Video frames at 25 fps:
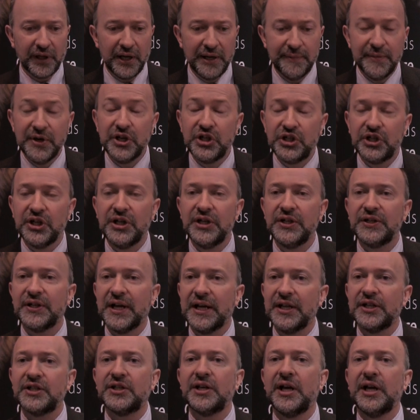images,
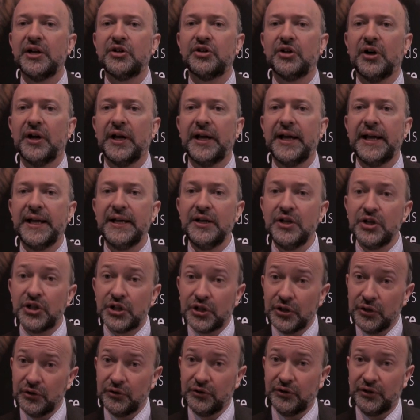etc.,
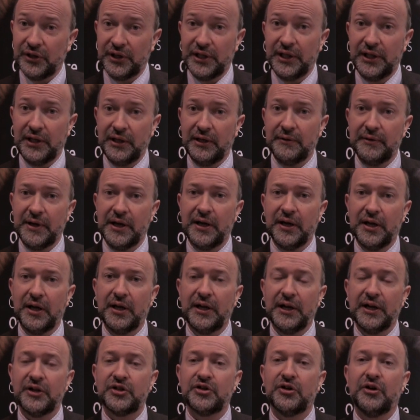into the
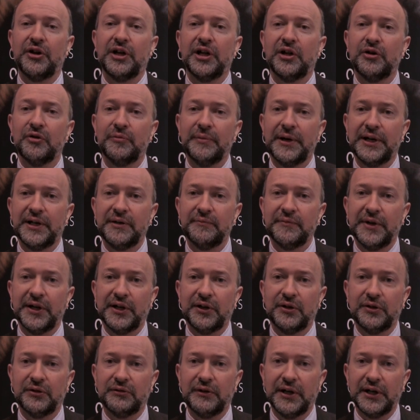electronic
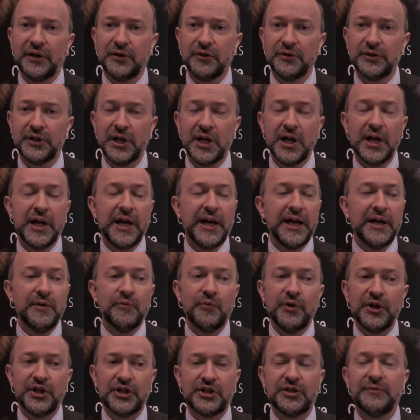medical record
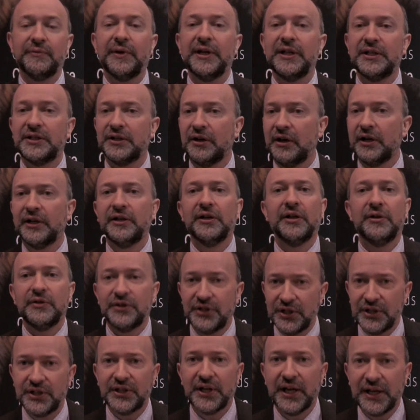in which to make
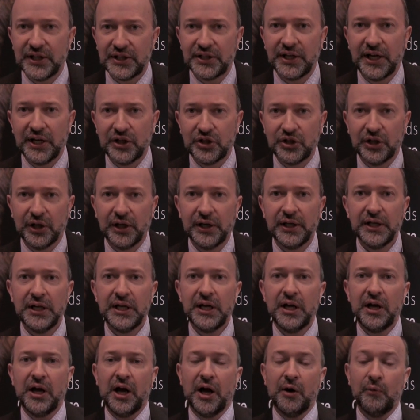diagnosis, etc.
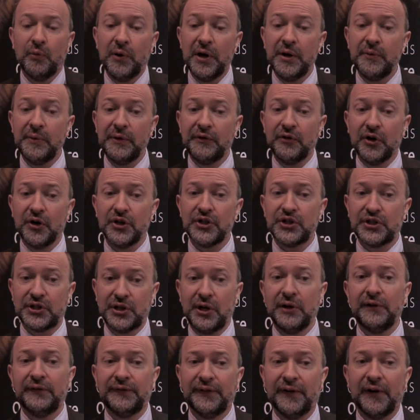And where we've got
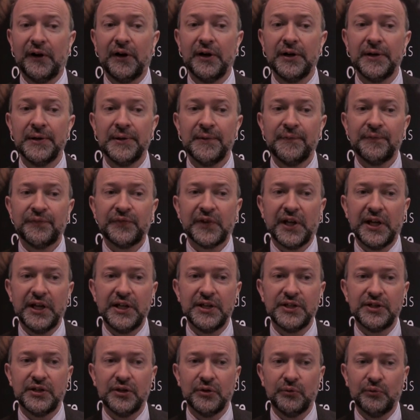so far
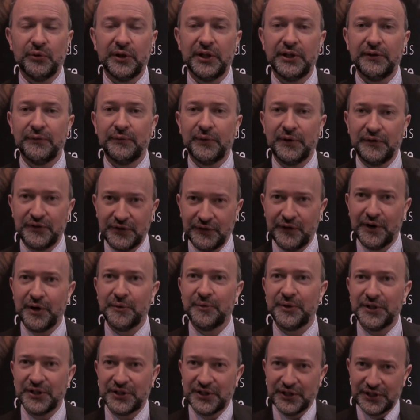is that we've
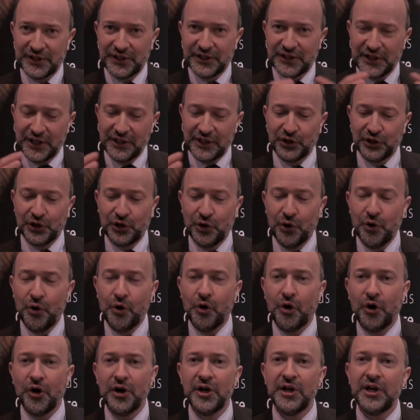developed this, as I the
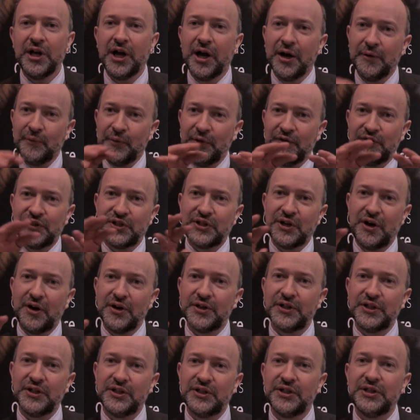core, and we've
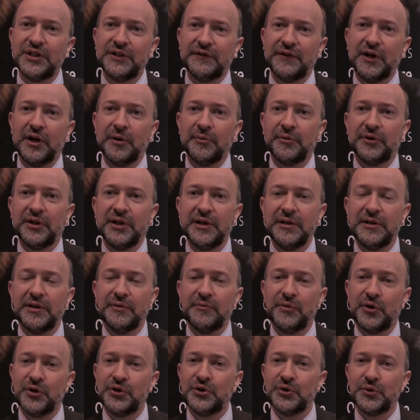started to develop
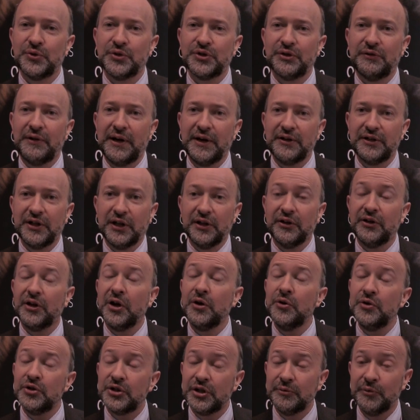the modules around it, and
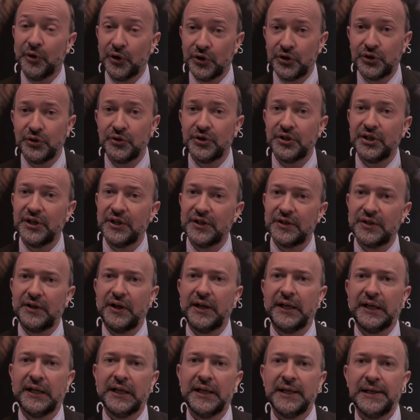those are the modules, things
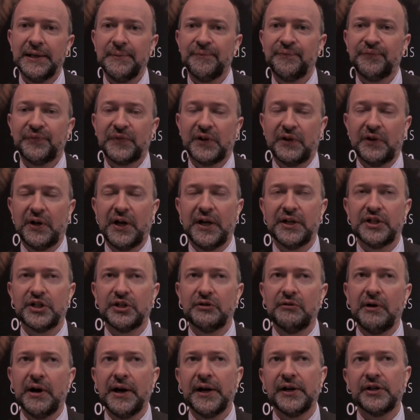like
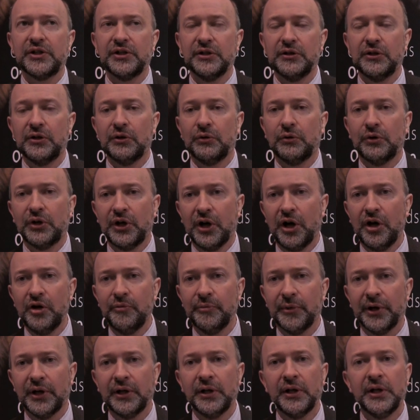cataract and
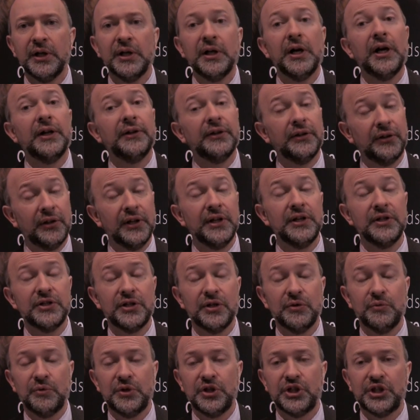glaucoma, are the
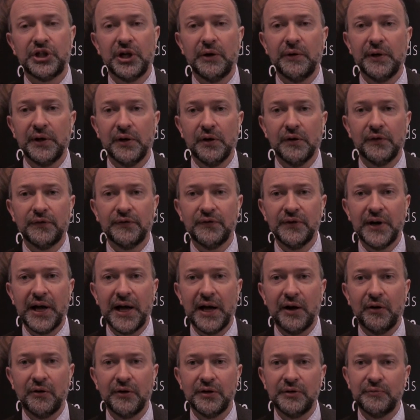things that we're showing off
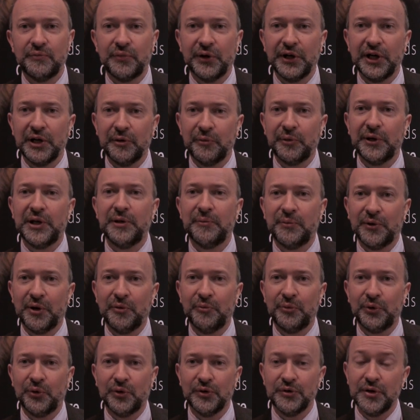now and bringing
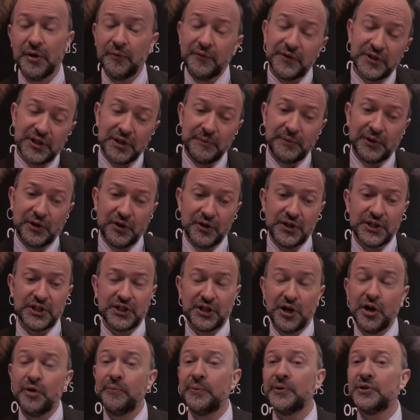people on board. And obviously, because
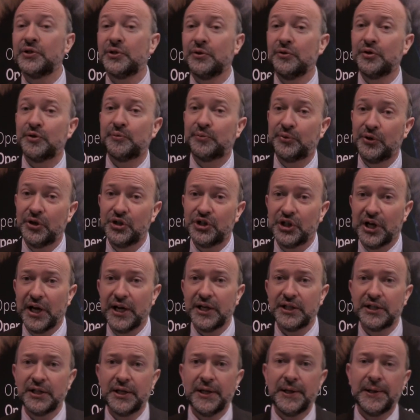it's an open source
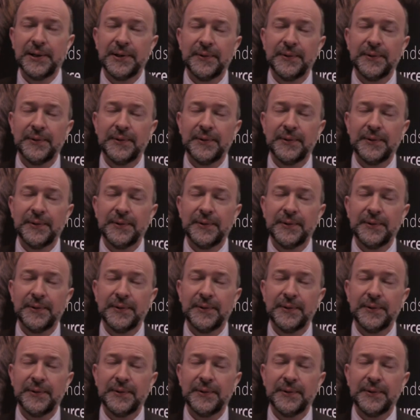project,